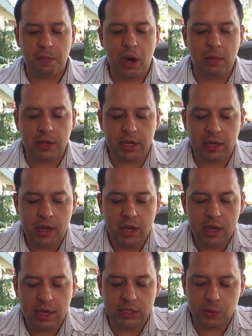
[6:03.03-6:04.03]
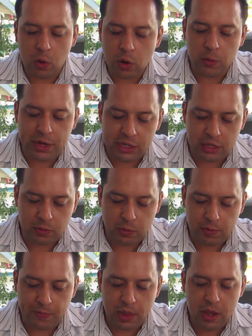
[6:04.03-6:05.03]
public is more
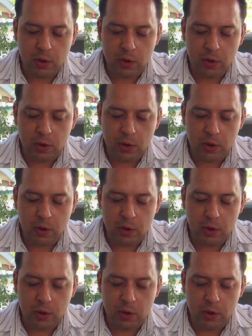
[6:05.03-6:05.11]
reasonable,